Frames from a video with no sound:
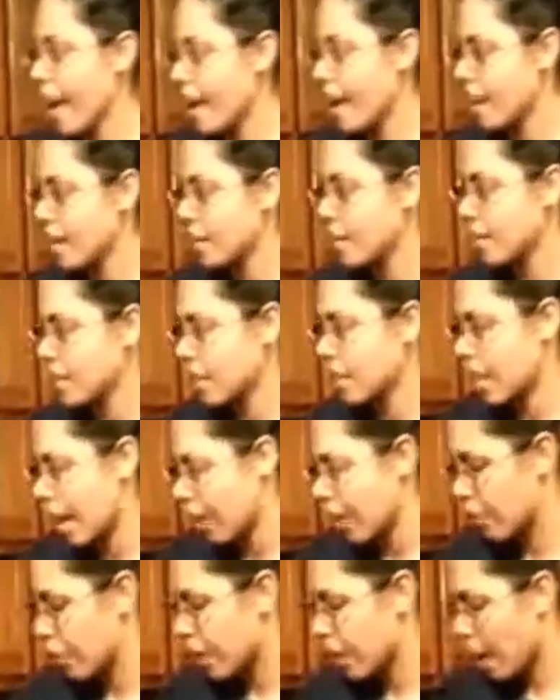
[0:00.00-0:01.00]
and
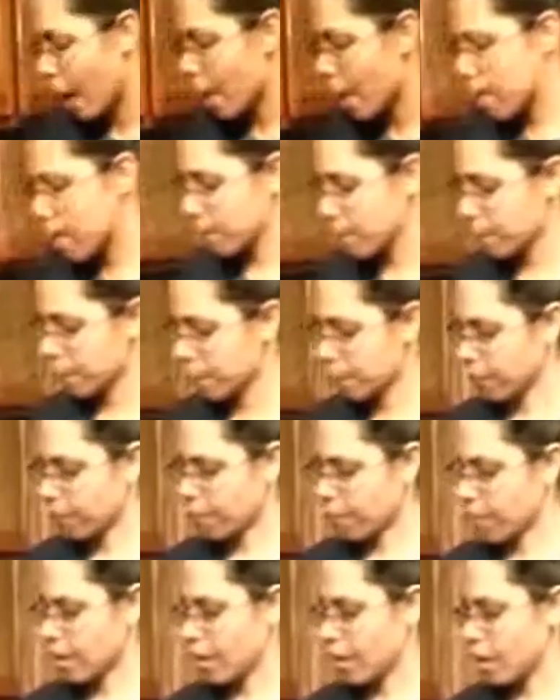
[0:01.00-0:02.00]
cover it up
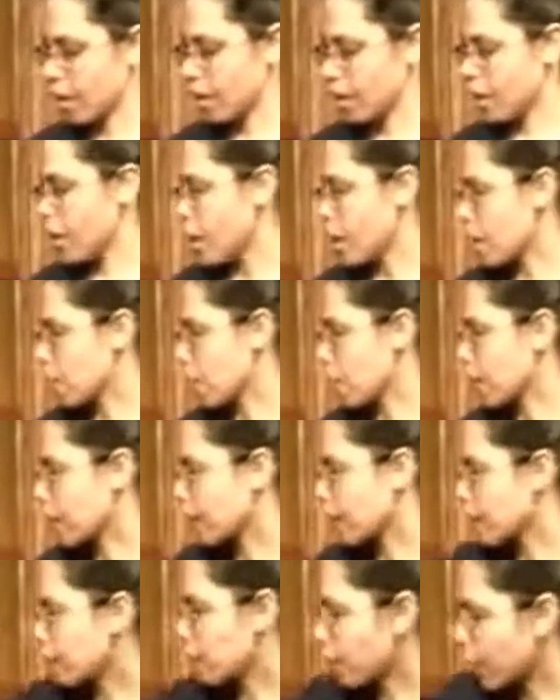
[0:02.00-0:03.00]

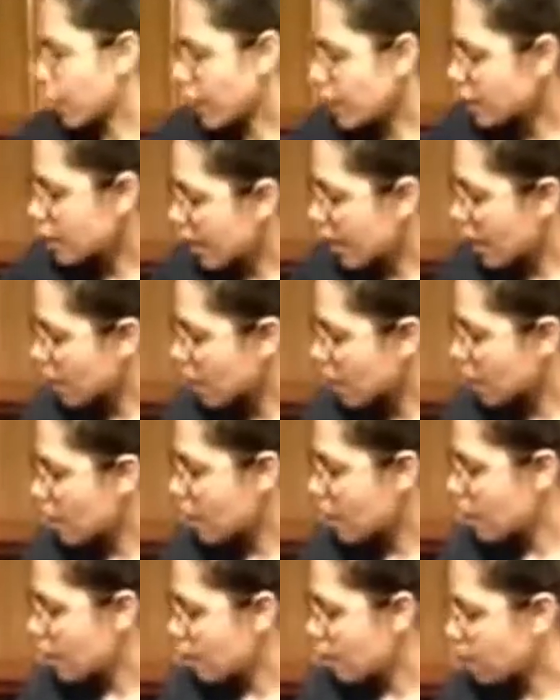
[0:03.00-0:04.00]
and bring it down
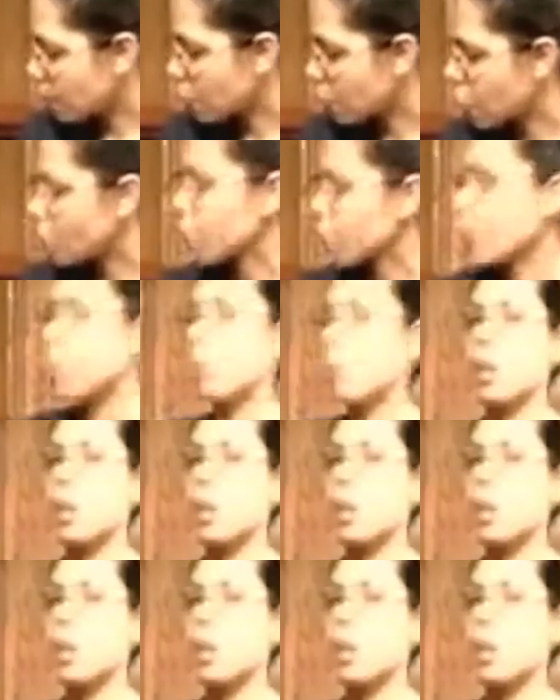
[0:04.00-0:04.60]
to a